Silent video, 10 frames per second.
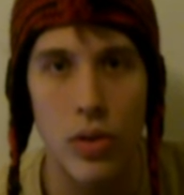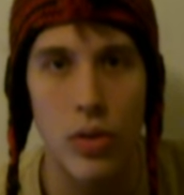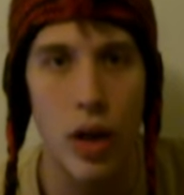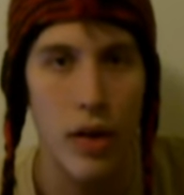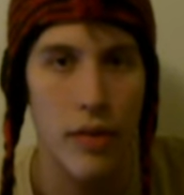
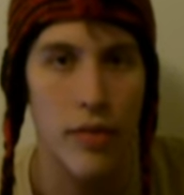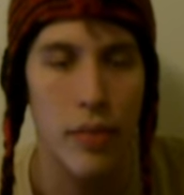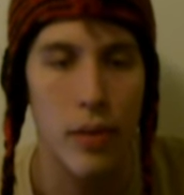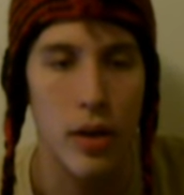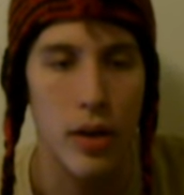So the author of
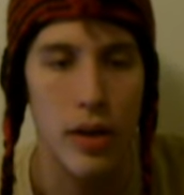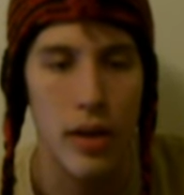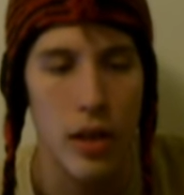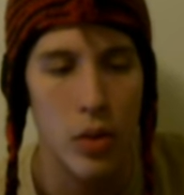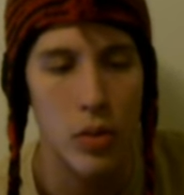the book
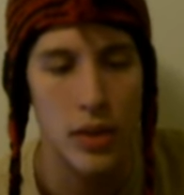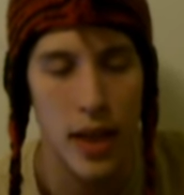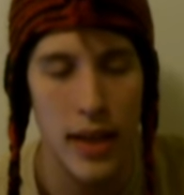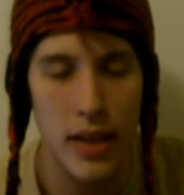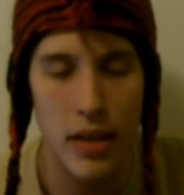was
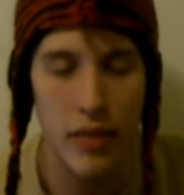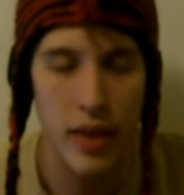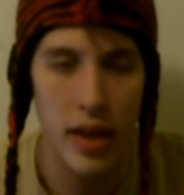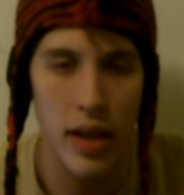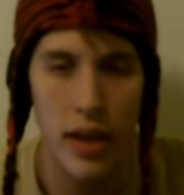kind of
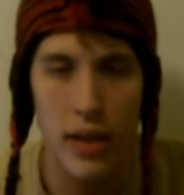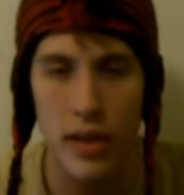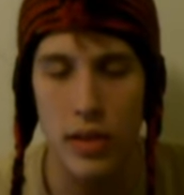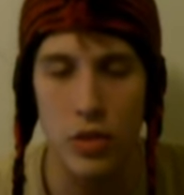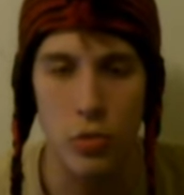in
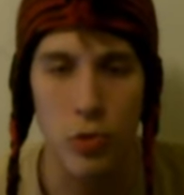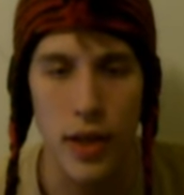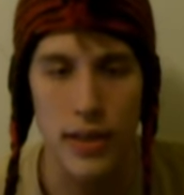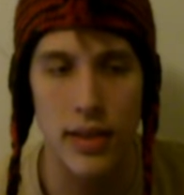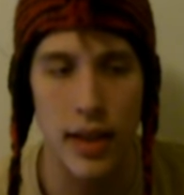this
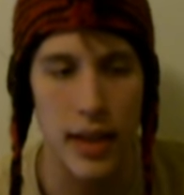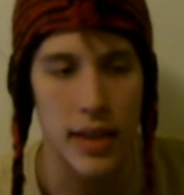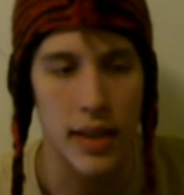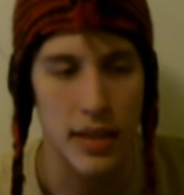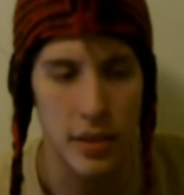rut,
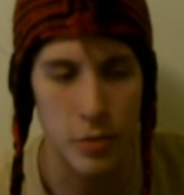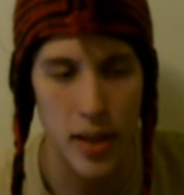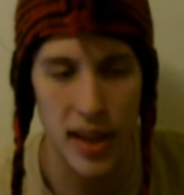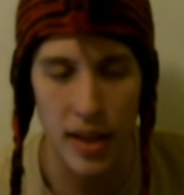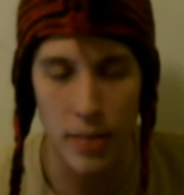and he just
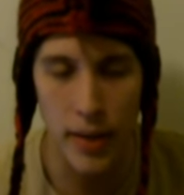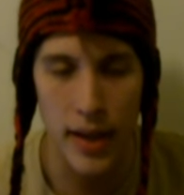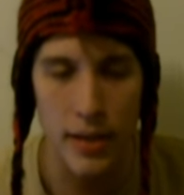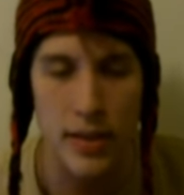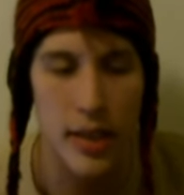began
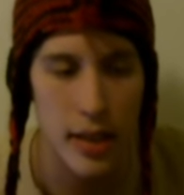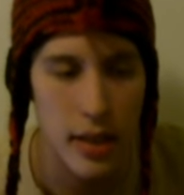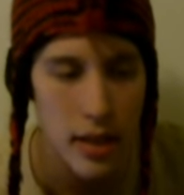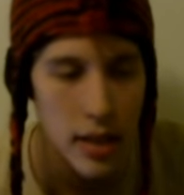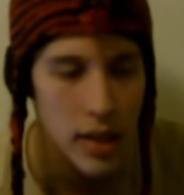
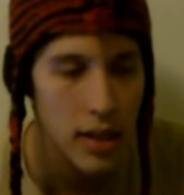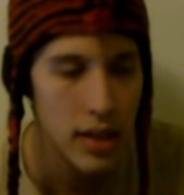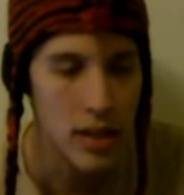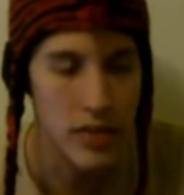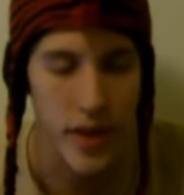painting
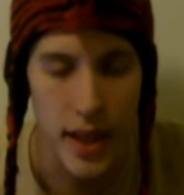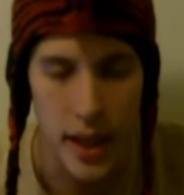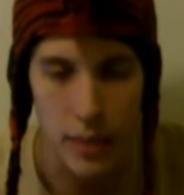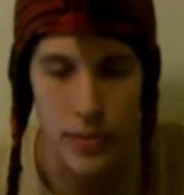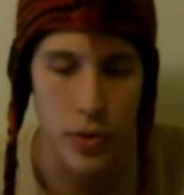these very